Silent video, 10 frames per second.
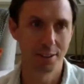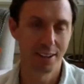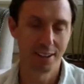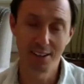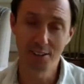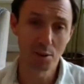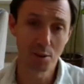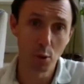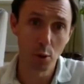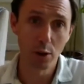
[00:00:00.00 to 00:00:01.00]
and he's
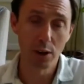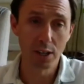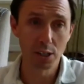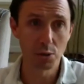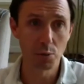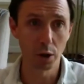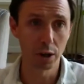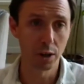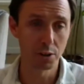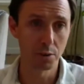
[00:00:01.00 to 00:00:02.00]
in Boulder. He's
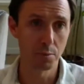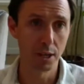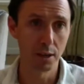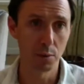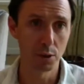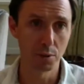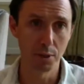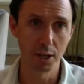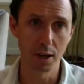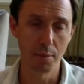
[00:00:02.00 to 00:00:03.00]
working on some
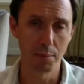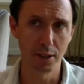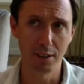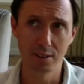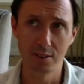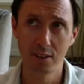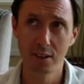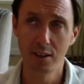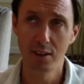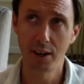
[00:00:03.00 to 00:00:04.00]
neat companies
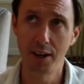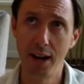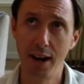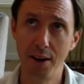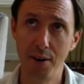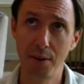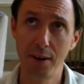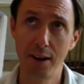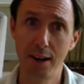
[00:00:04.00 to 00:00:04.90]
right now,